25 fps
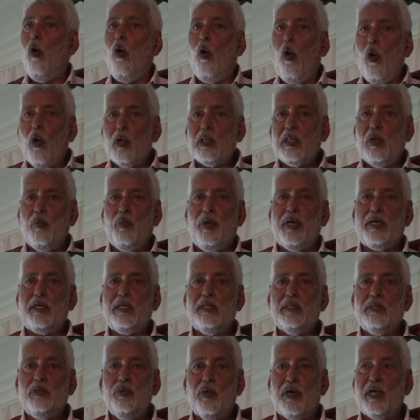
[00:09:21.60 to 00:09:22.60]
All the
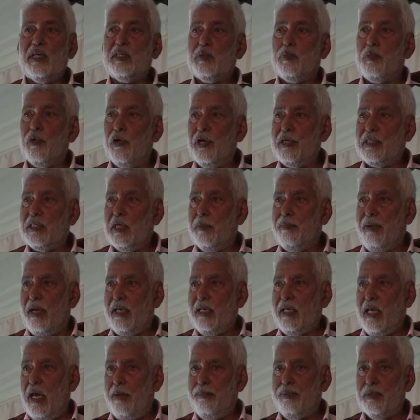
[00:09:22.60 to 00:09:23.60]
workers who are exploited
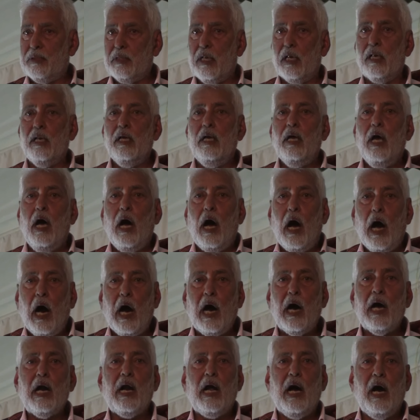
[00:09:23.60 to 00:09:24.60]
by capital
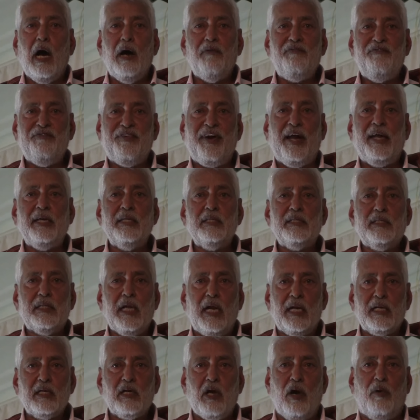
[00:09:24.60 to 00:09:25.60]
are our
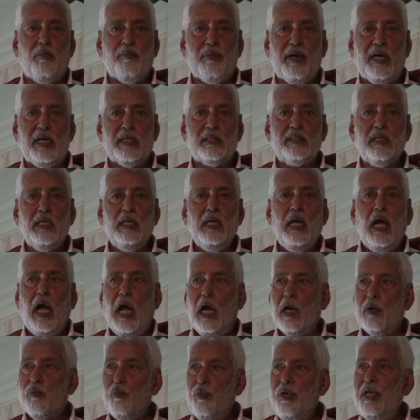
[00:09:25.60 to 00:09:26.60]
friends and comrades,
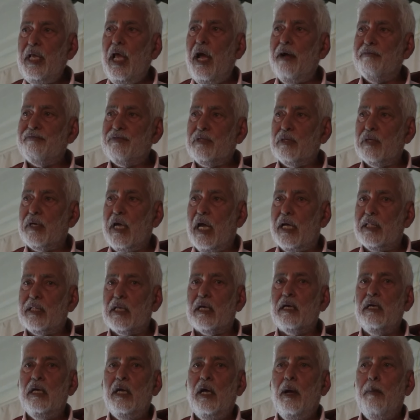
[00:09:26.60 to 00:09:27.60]
and we have
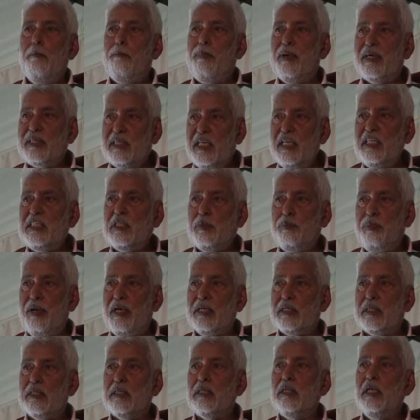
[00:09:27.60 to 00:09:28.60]
together
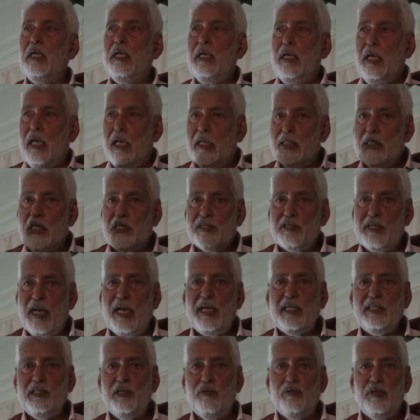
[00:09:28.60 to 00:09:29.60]
participated in the
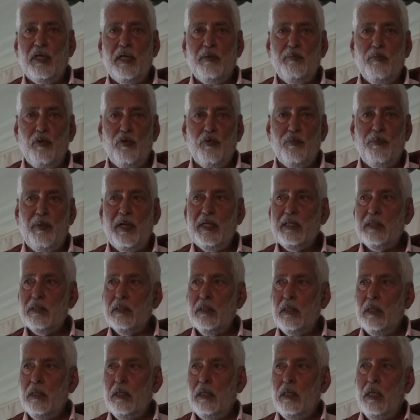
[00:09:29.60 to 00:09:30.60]
trade union
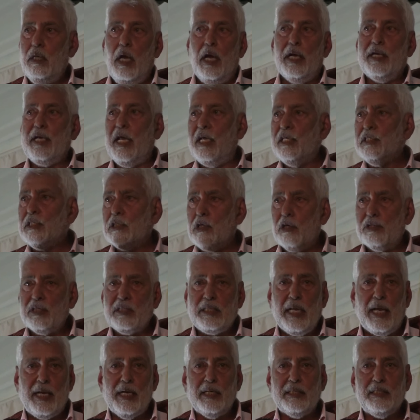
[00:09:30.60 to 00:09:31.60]
movement against
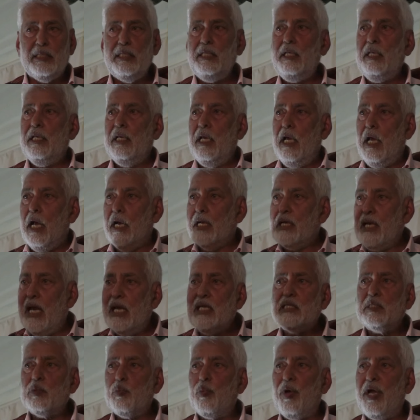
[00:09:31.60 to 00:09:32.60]
austerity,
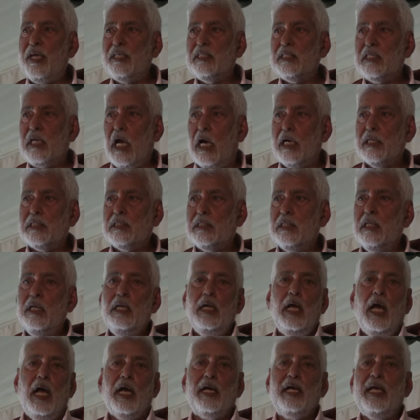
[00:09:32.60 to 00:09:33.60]
against wage cuts,
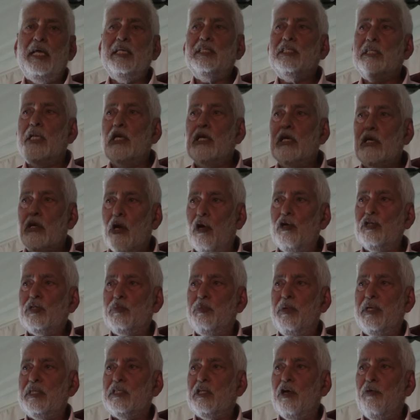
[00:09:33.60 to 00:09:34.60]
against
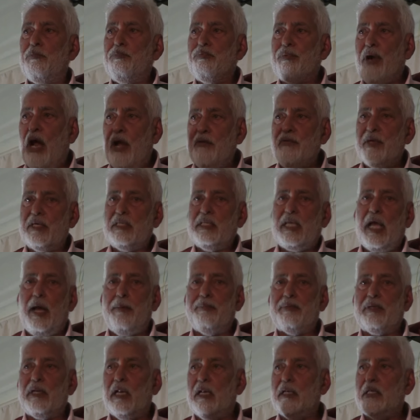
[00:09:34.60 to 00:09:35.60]
encroachments of private
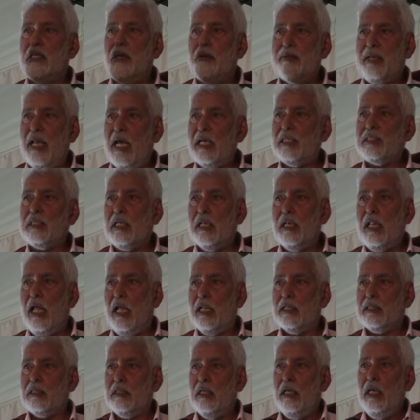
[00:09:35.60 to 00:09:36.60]
capital in the National
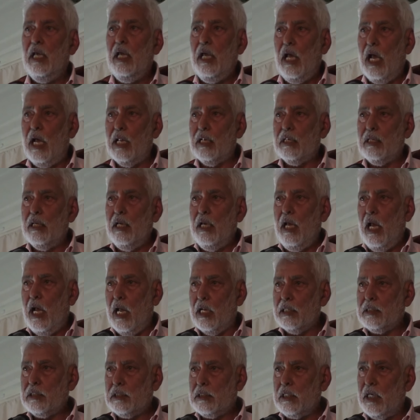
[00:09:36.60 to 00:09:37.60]
Health, Health,
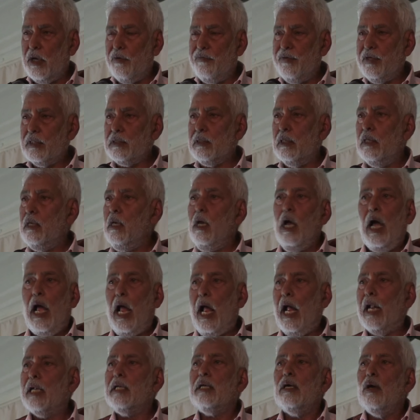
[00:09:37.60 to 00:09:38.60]
Health Service
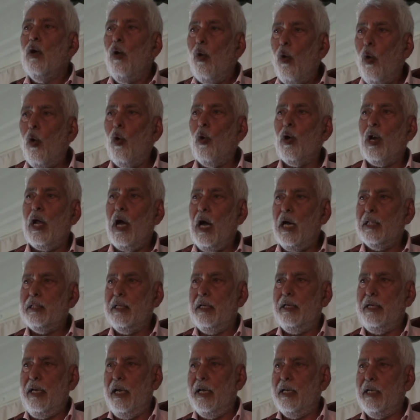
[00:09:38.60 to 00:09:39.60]
and all
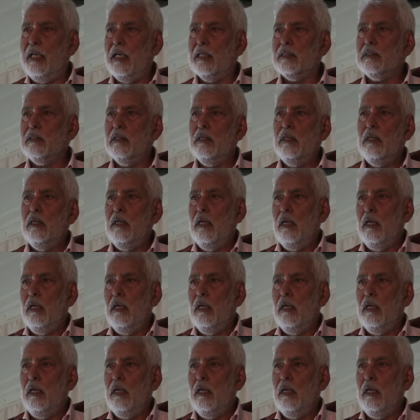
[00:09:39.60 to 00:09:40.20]
other areas.